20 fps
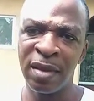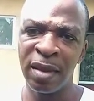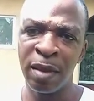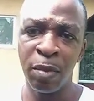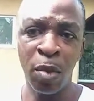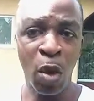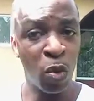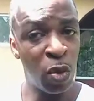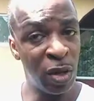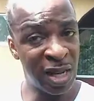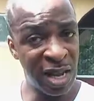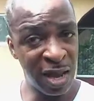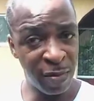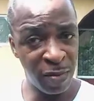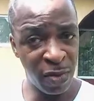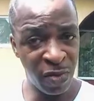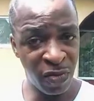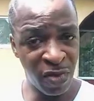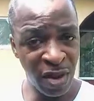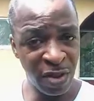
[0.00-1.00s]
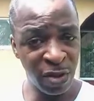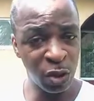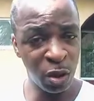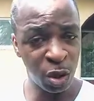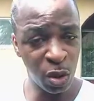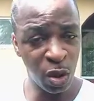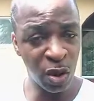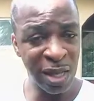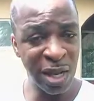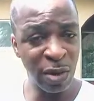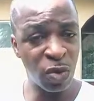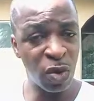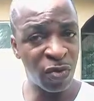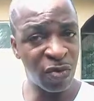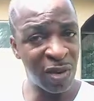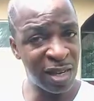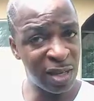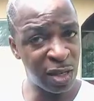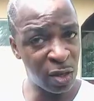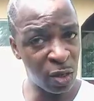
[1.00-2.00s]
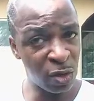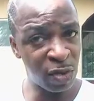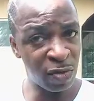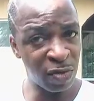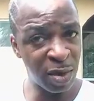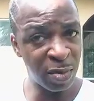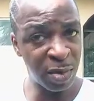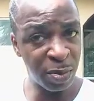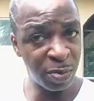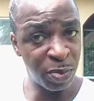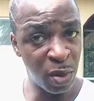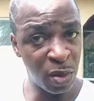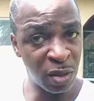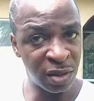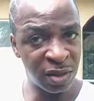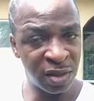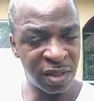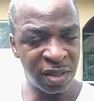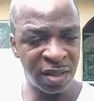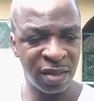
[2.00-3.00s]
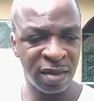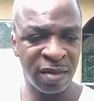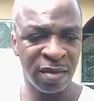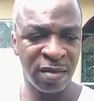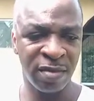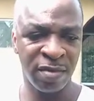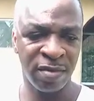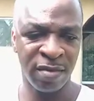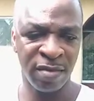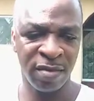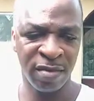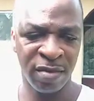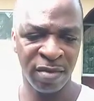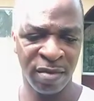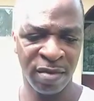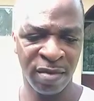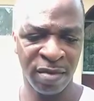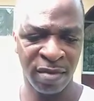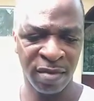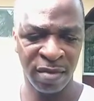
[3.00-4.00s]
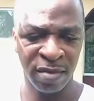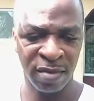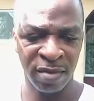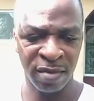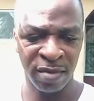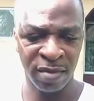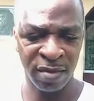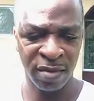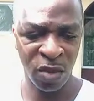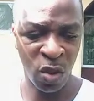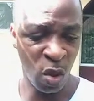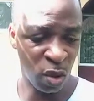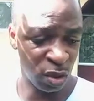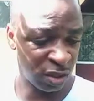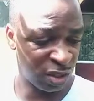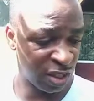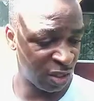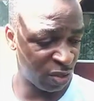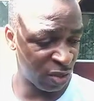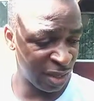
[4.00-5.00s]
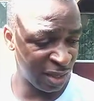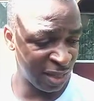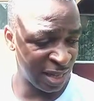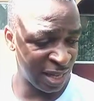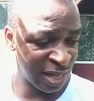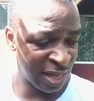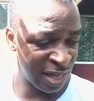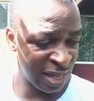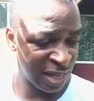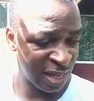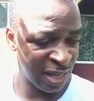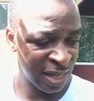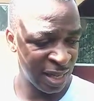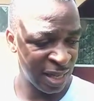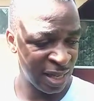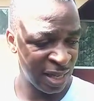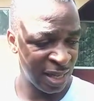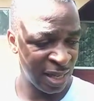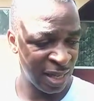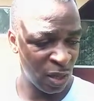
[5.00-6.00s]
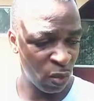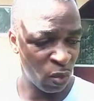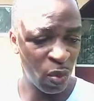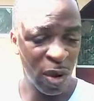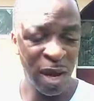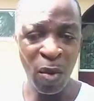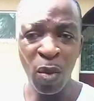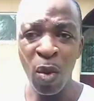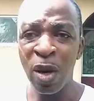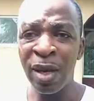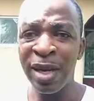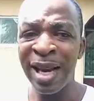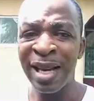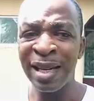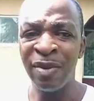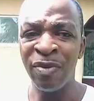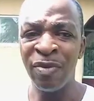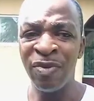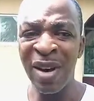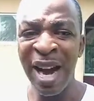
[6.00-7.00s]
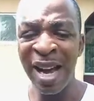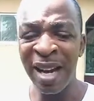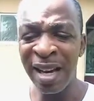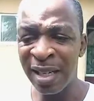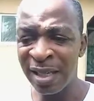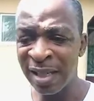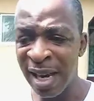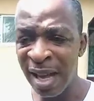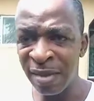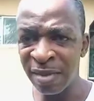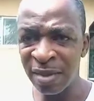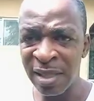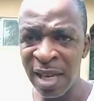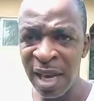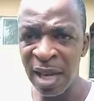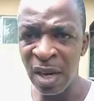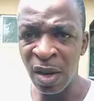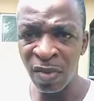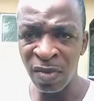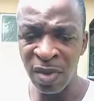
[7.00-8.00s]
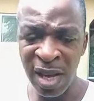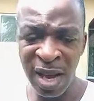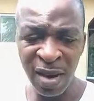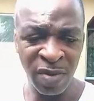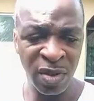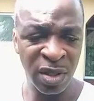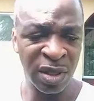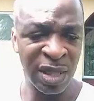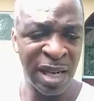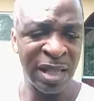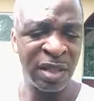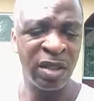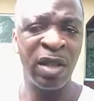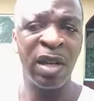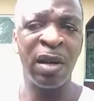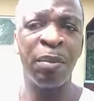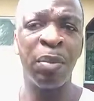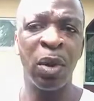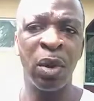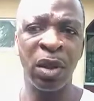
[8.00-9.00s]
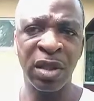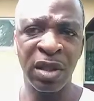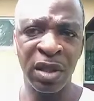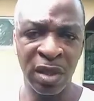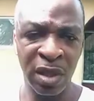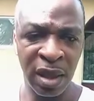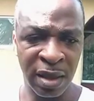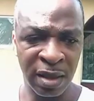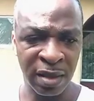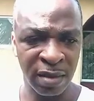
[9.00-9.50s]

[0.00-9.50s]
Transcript: But we can be very sure that we'll find a lot of them in politics, considering the wayward and violent lifestyle of the average Nigerian politician.